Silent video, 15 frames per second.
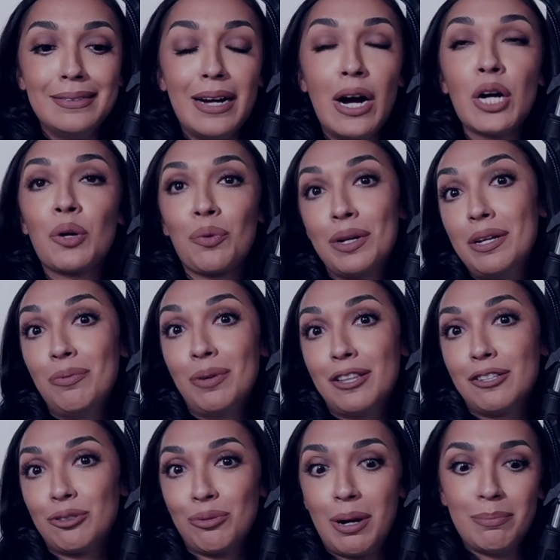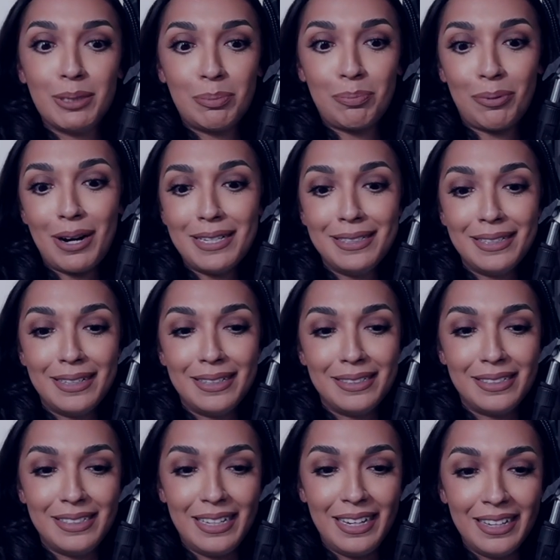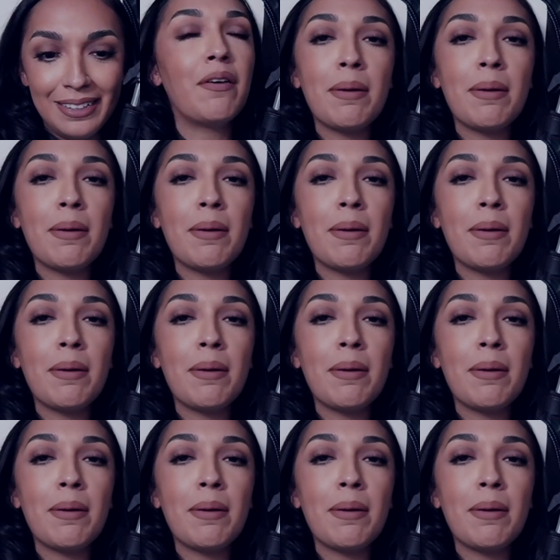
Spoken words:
agree with Trump's presidency.